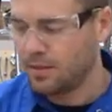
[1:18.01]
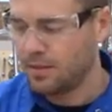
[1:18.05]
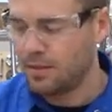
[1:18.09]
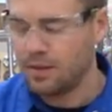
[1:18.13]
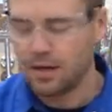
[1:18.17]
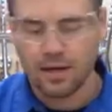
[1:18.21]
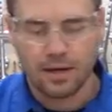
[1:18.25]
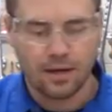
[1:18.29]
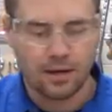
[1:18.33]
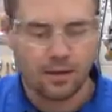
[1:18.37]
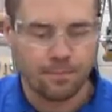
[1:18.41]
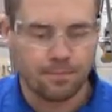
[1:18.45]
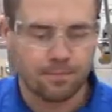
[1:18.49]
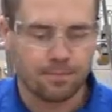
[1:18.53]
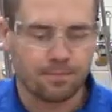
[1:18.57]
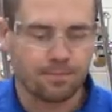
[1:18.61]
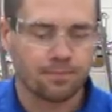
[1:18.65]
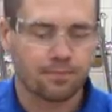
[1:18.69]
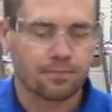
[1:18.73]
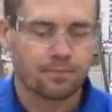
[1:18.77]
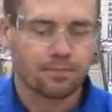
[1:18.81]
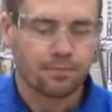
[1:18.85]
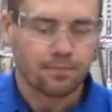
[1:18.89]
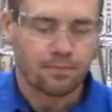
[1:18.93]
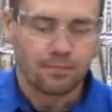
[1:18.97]
Then
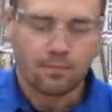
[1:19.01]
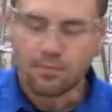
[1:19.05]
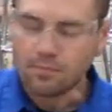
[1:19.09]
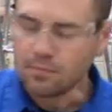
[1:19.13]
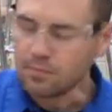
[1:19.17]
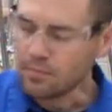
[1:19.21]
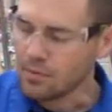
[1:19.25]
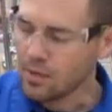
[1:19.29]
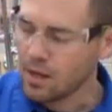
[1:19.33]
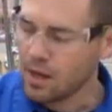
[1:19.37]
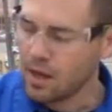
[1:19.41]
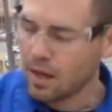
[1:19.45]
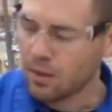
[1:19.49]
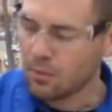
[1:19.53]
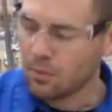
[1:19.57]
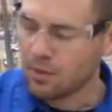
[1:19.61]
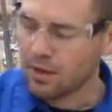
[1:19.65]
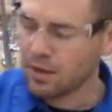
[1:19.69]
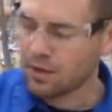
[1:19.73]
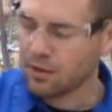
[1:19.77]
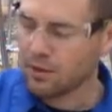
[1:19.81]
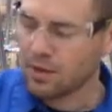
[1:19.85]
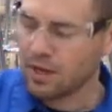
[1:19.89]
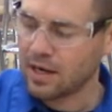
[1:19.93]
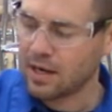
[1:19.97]
I
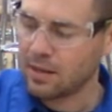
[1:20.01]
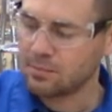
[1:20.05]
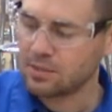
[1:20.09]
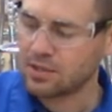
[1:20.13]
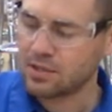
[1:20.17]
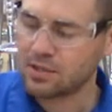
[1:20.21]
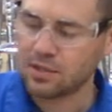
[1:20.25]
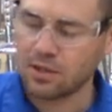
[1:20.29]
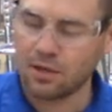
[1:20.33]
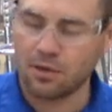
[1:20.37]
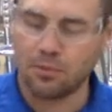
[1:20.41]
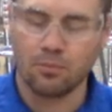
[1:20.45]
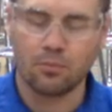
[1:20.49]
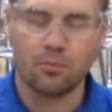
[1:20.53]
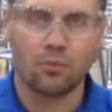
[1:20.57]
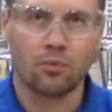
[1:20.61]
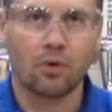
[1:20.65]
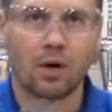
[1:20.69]
want to grab some